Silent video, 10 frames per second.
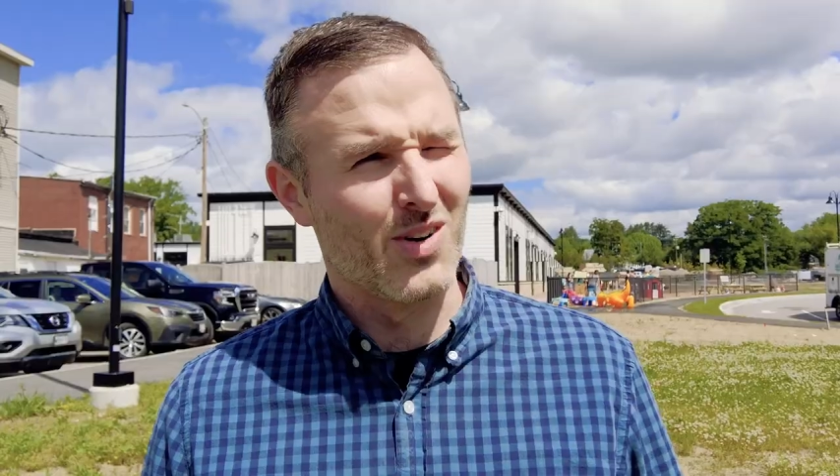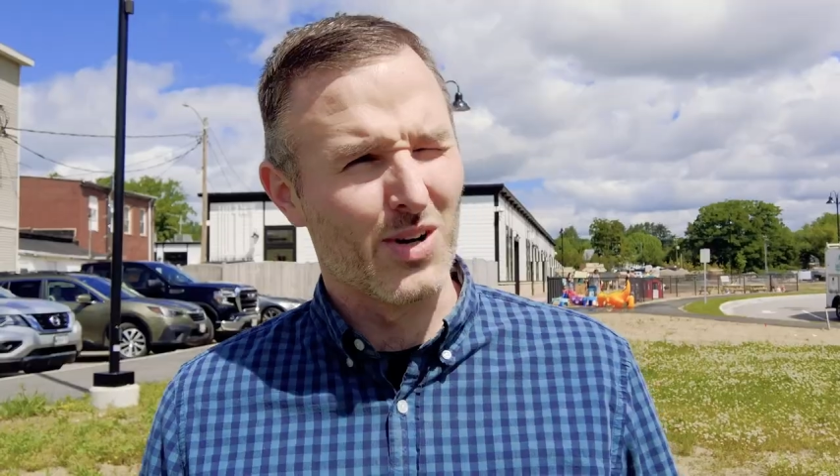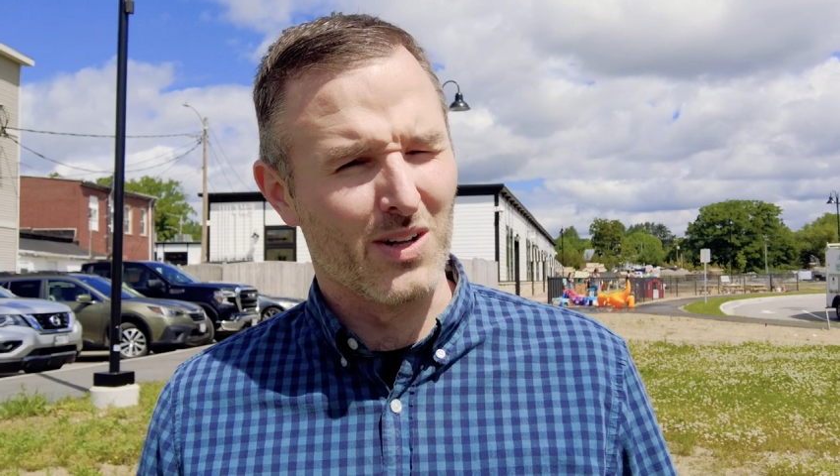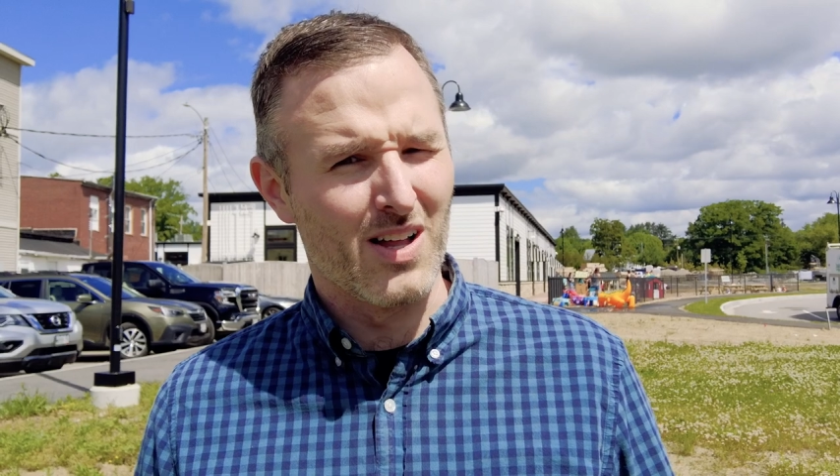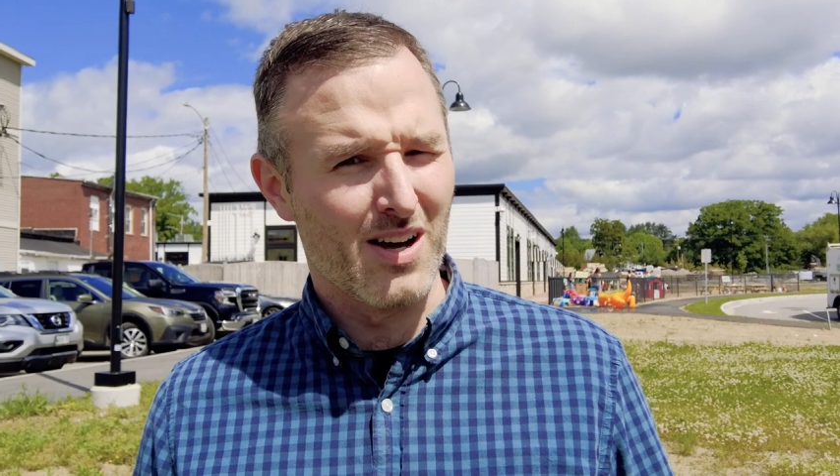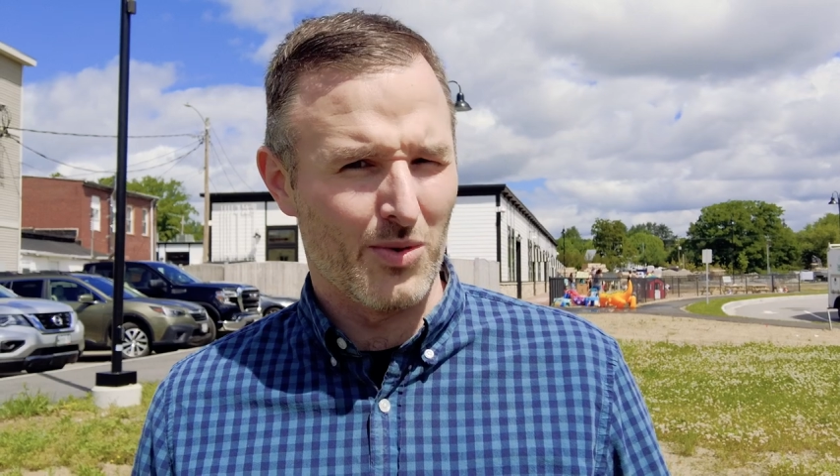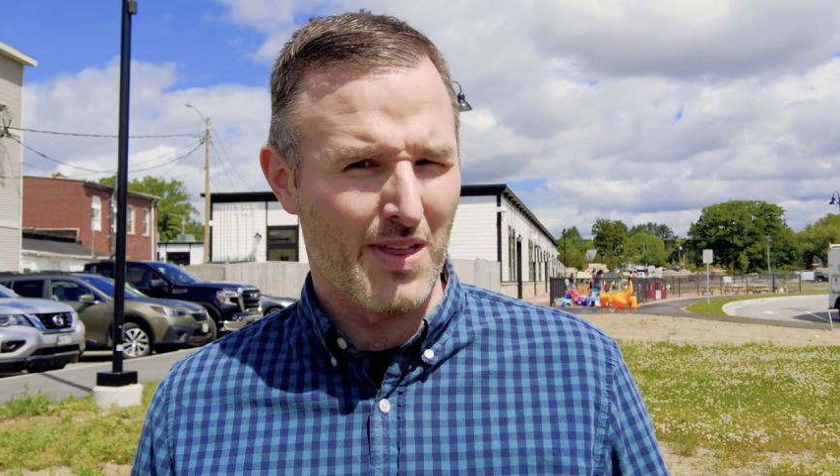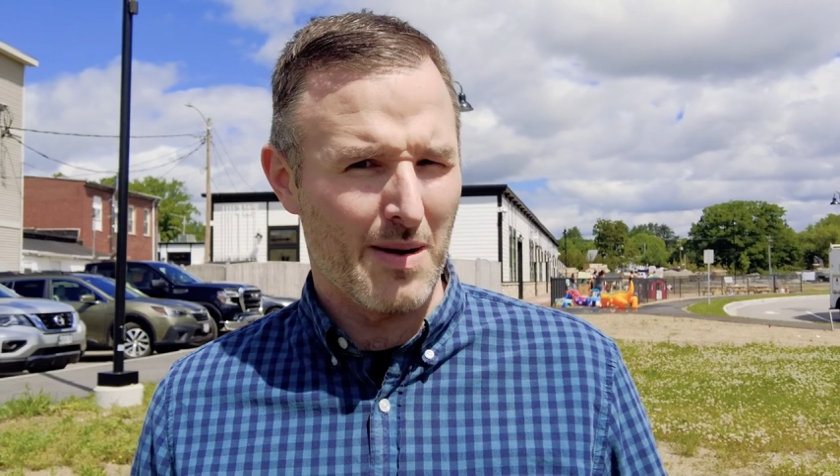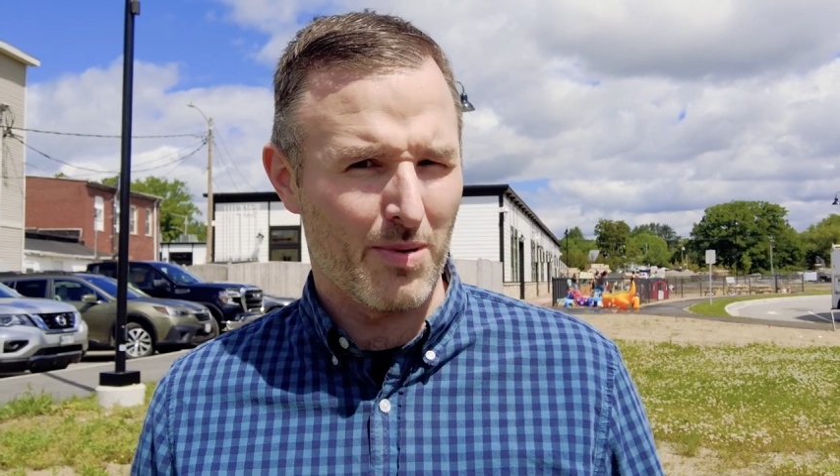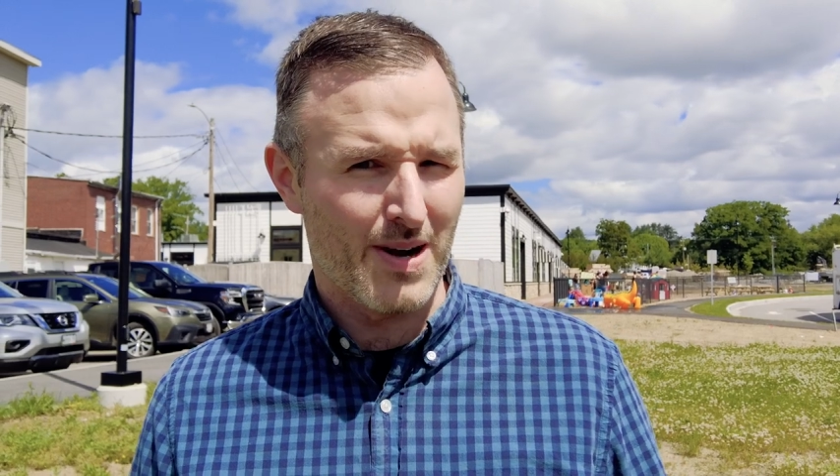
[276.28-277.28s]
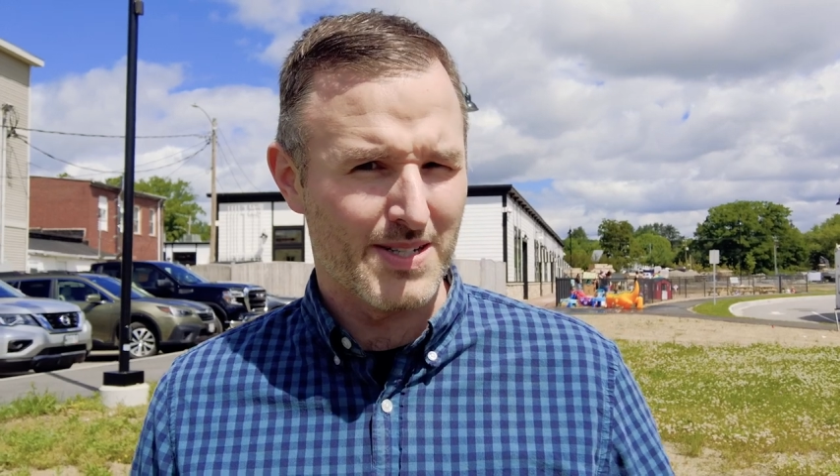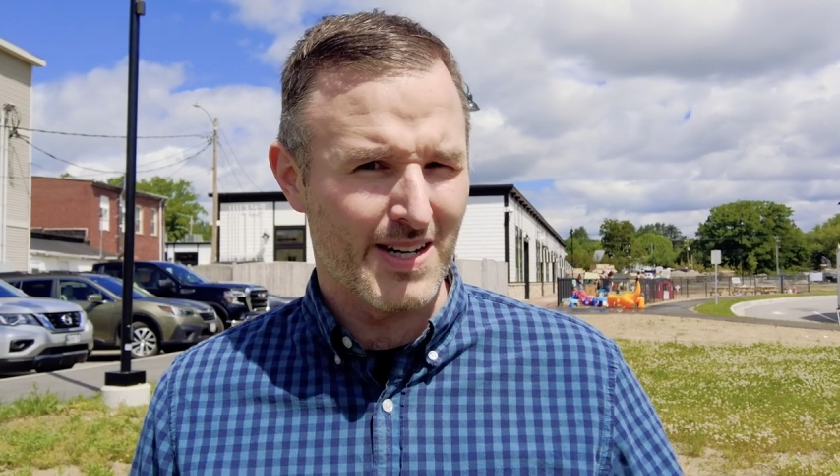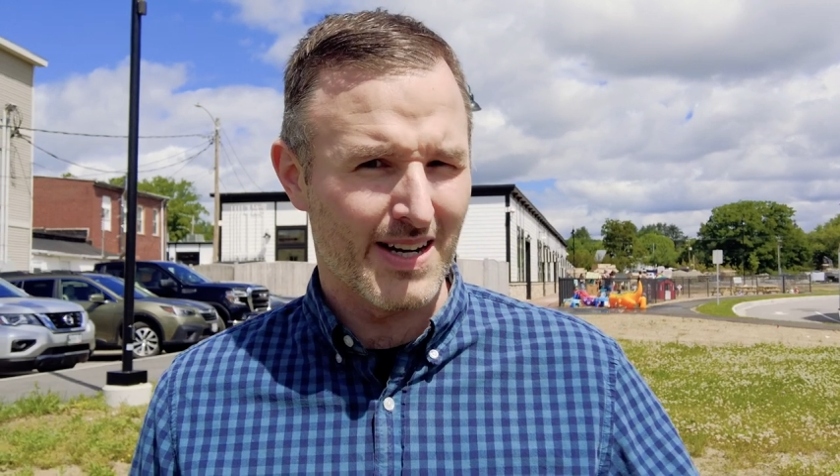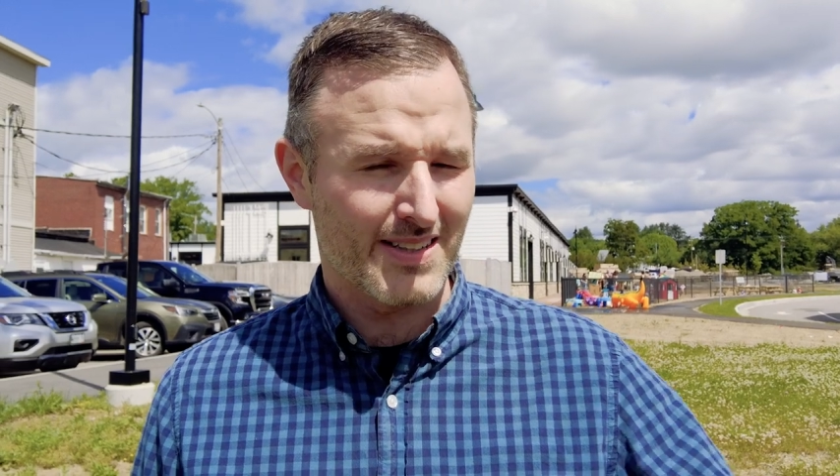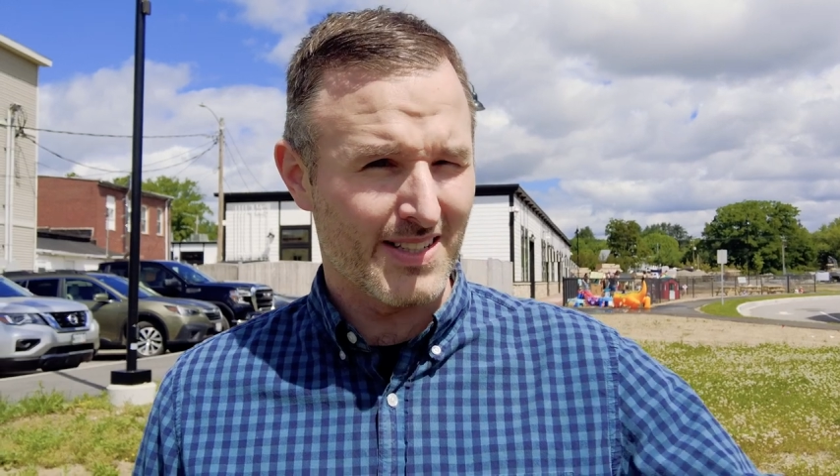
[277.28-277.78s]
Going along with that
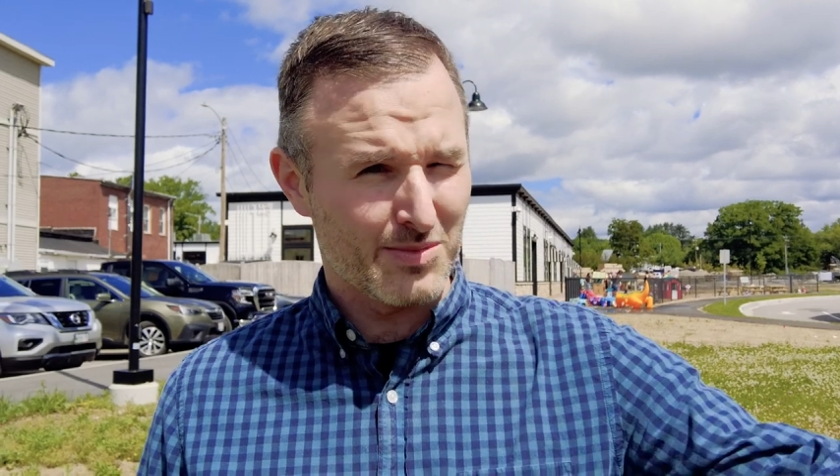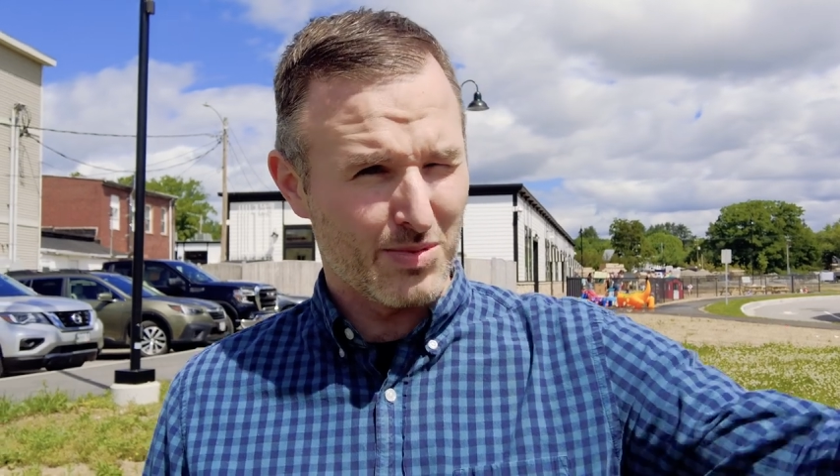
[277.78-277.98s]
project is